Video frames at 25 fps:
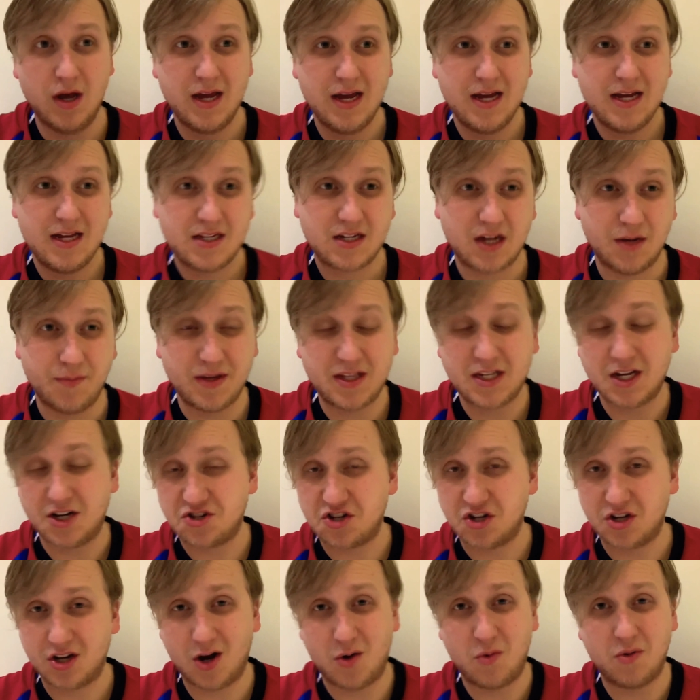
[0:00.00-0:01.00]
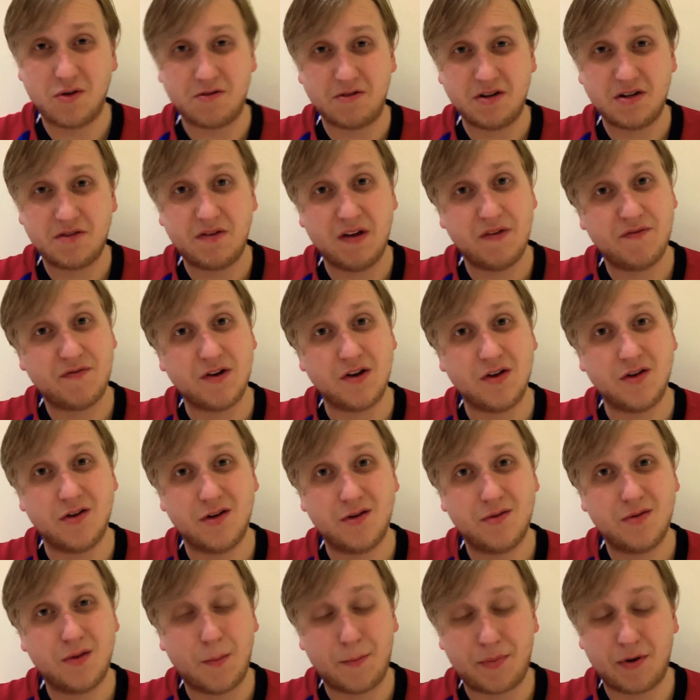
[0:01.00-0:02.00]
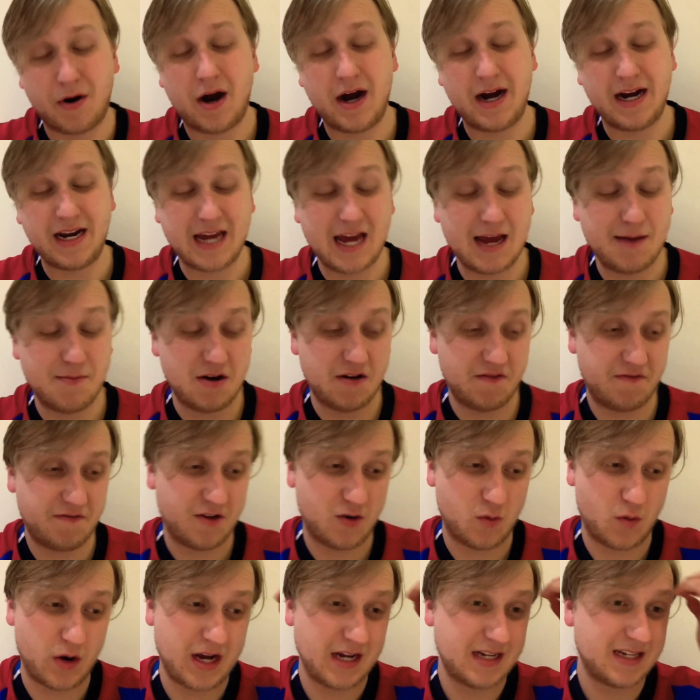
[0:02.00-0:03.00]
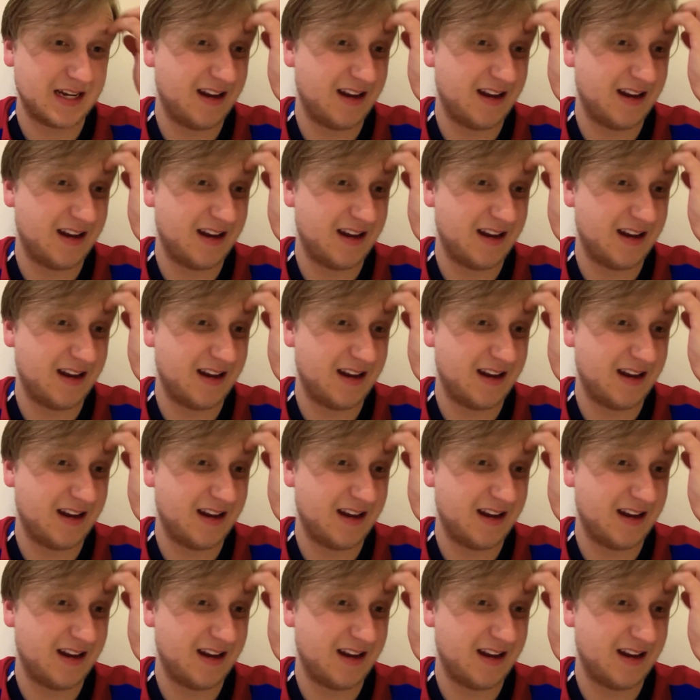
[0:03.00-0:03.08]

It's going to be touch and go whether he's fit for the Brighton game in a few weeks,